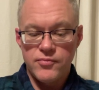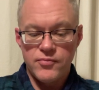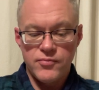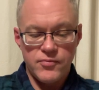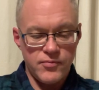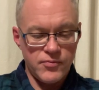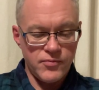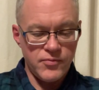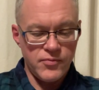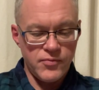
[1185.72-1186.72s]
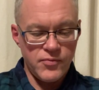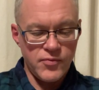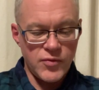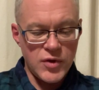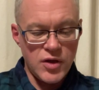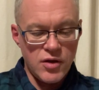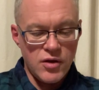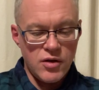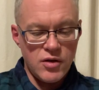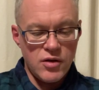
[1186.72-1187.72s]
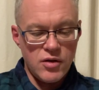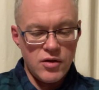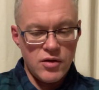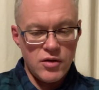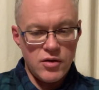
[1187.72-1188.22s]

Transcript: Nobody speaks.